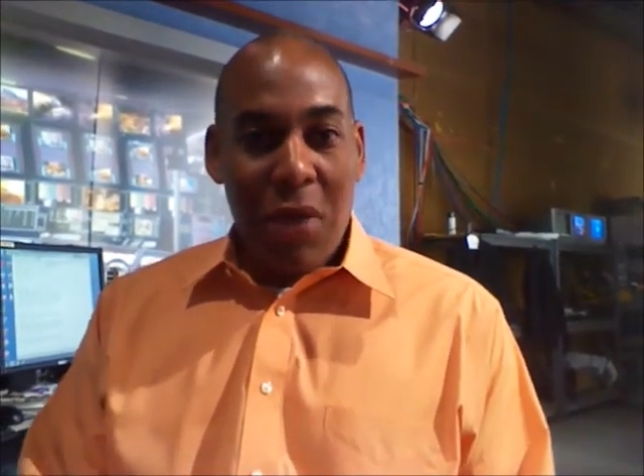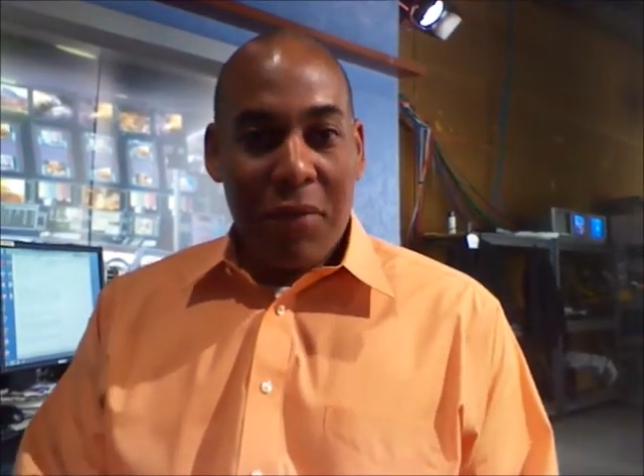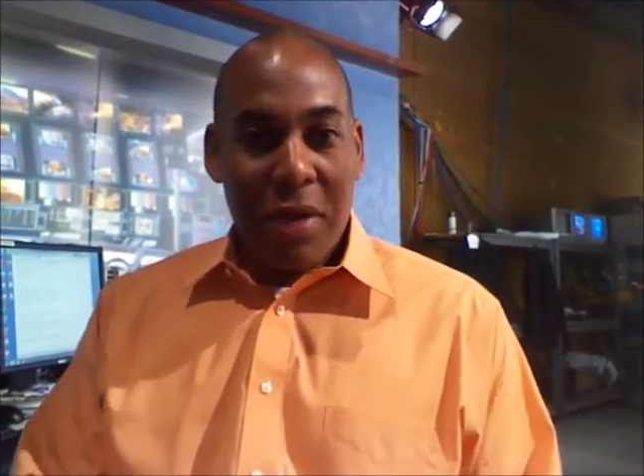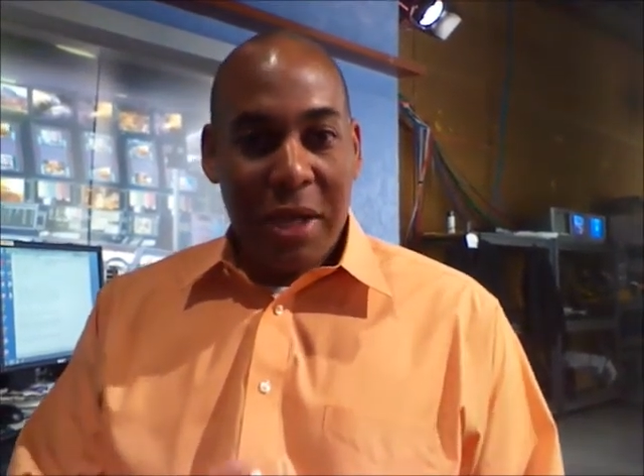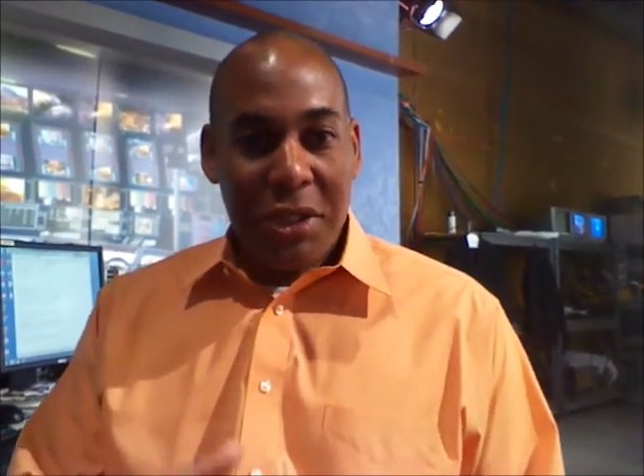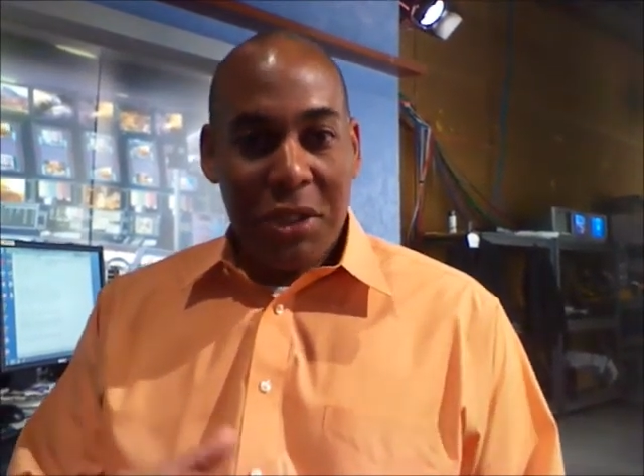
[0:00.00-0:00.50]
over
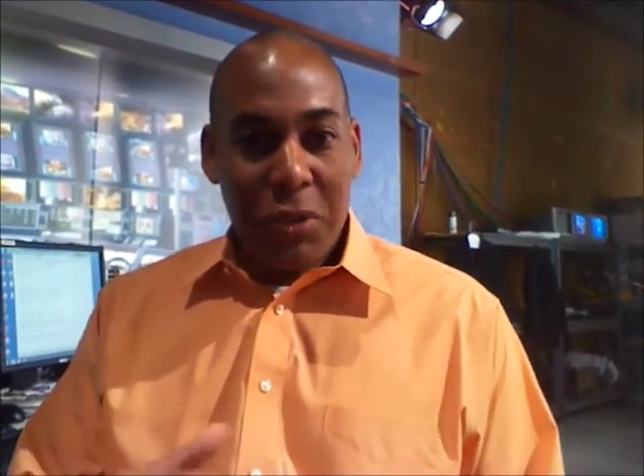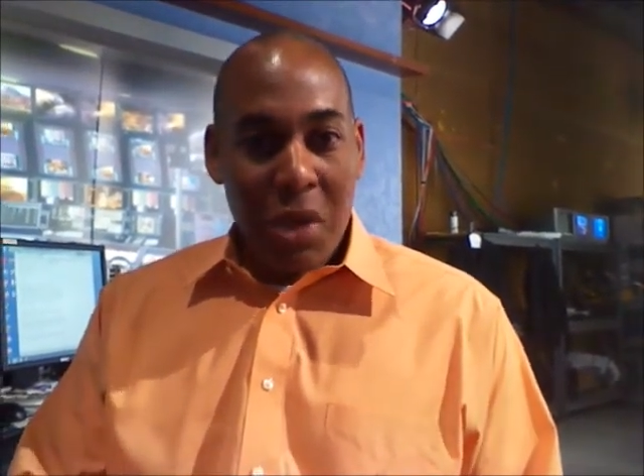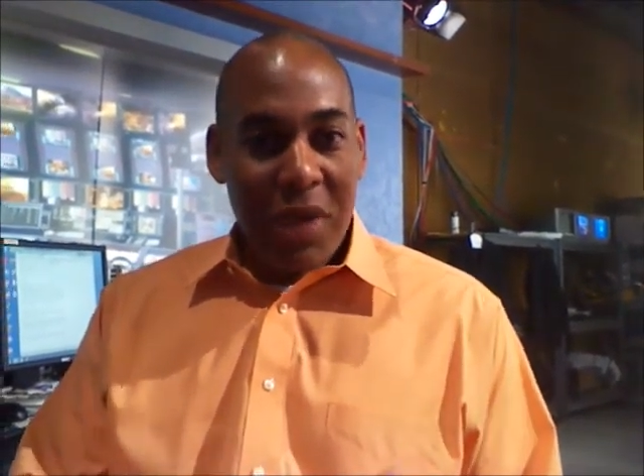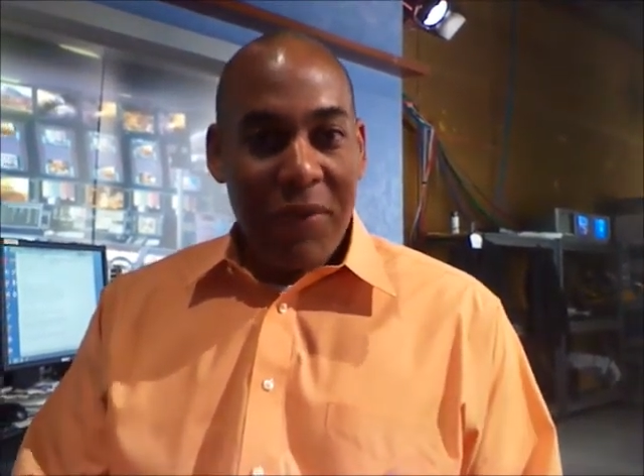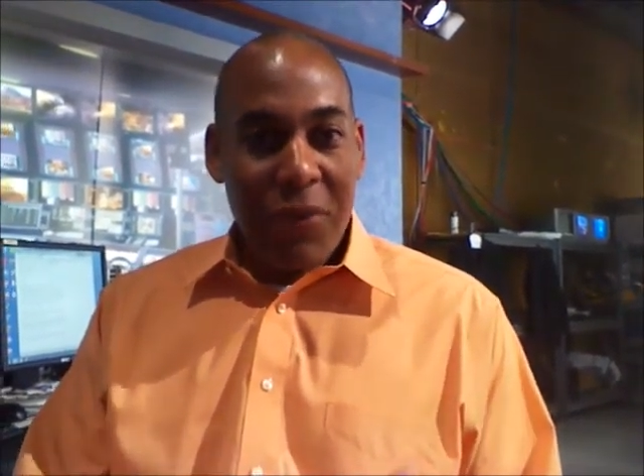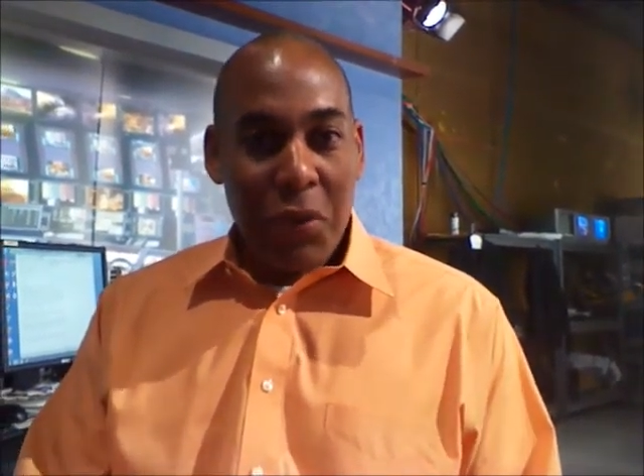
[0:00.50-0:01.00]
the next
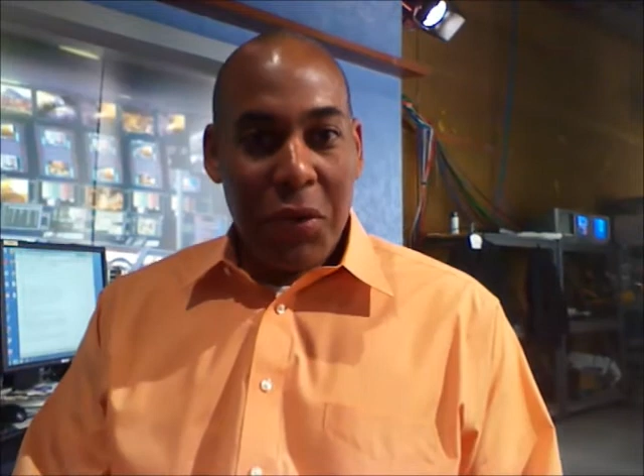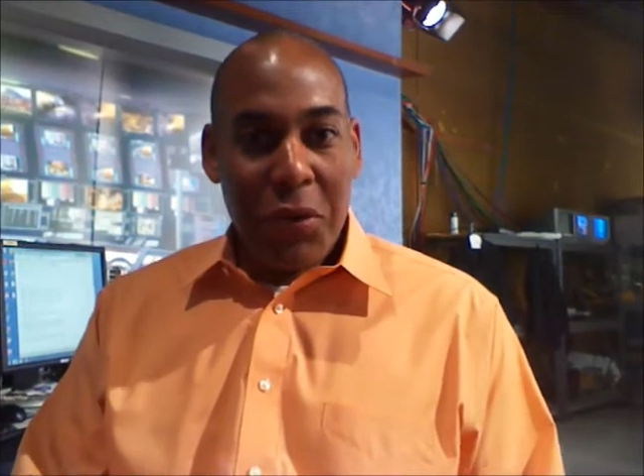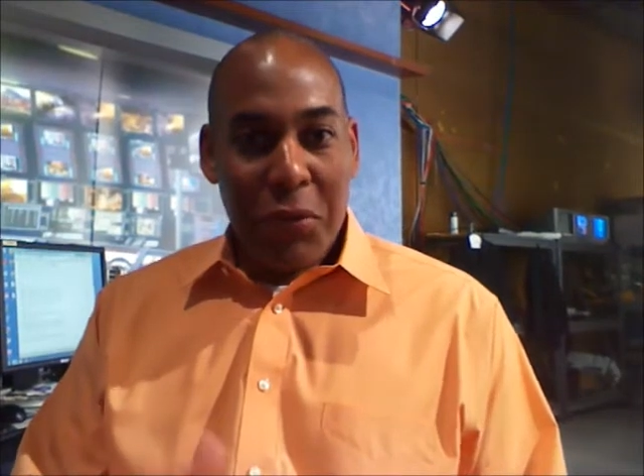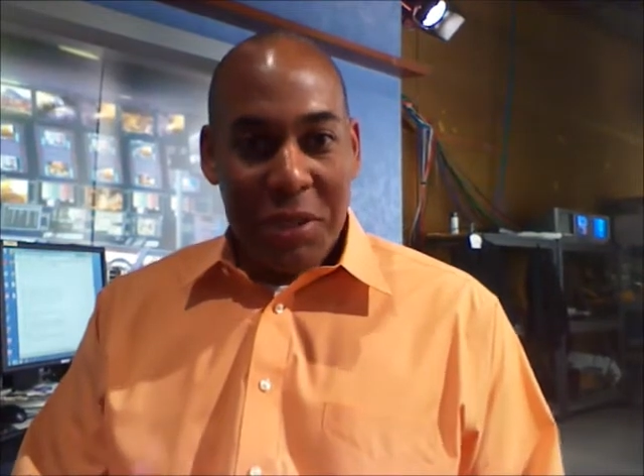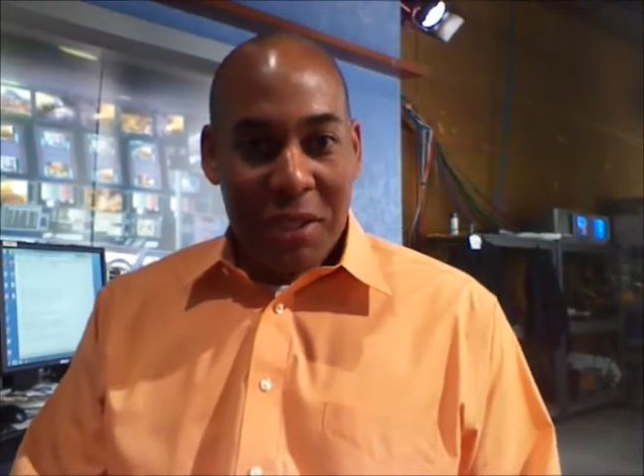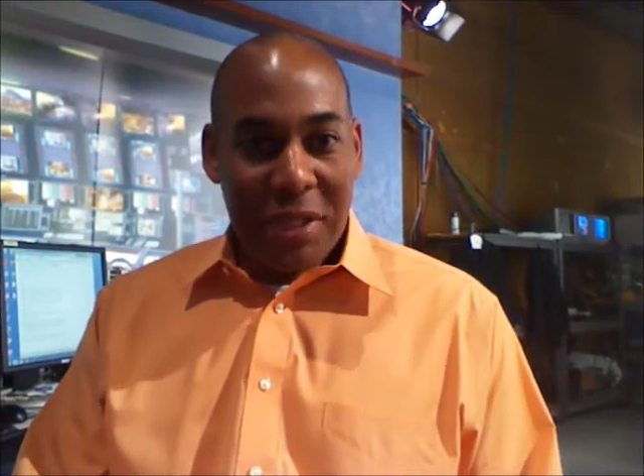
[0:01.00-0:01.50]
24 to
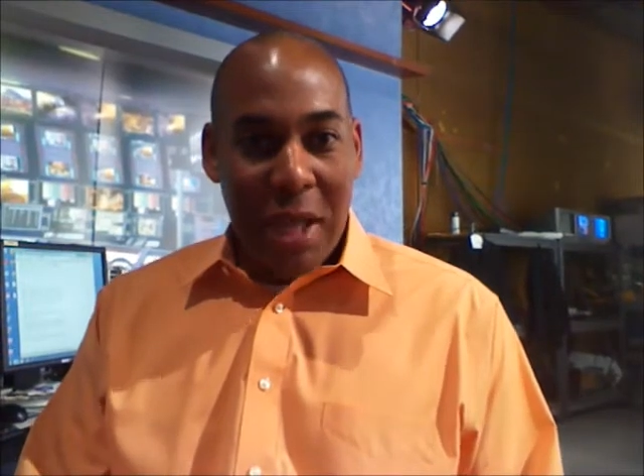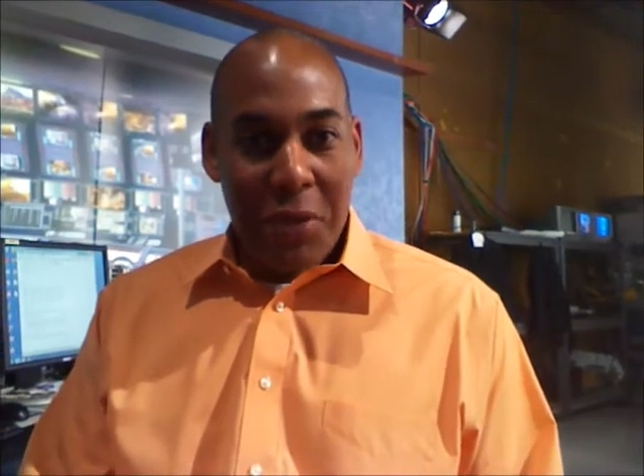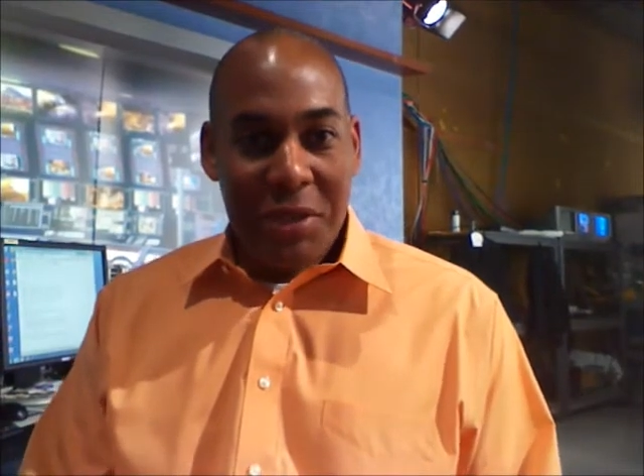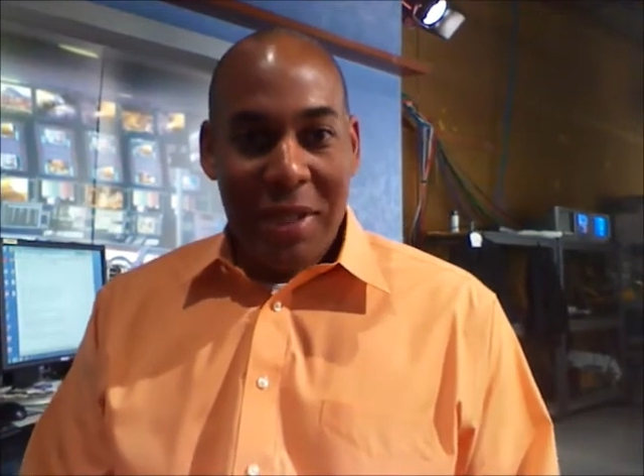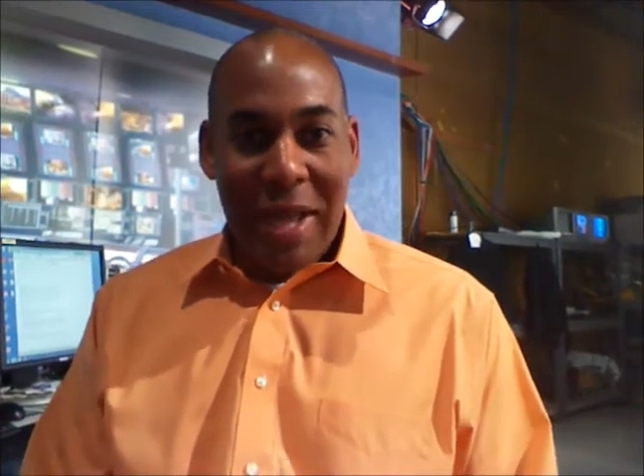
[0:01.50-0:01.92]
36 hours,